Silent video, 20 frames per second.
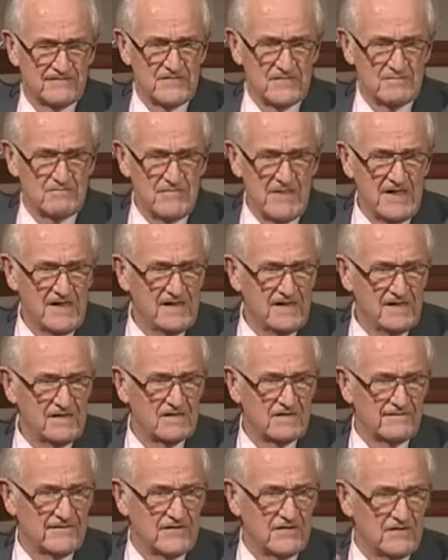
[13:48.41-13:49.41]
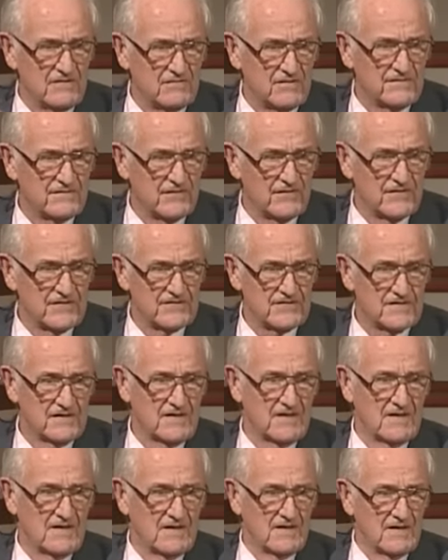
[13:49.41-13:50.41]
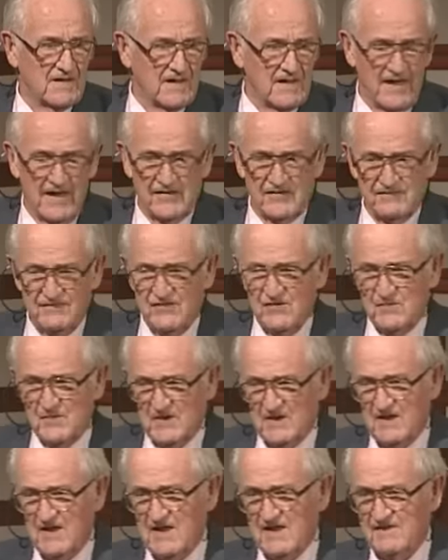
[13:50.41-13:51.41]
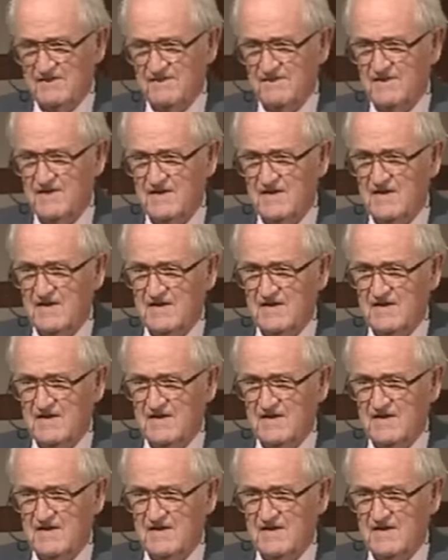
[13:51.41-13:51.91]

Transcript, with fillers: of the meaning of the universe and of human life.